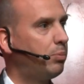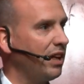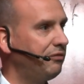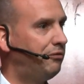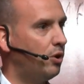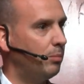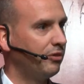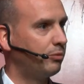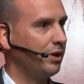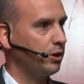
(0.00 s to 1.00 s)

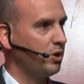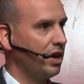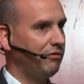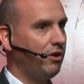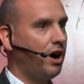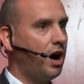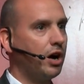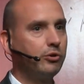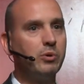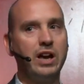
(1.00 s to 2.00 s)
platforms where you have
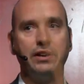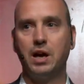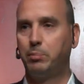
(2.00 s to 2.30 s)
hardware and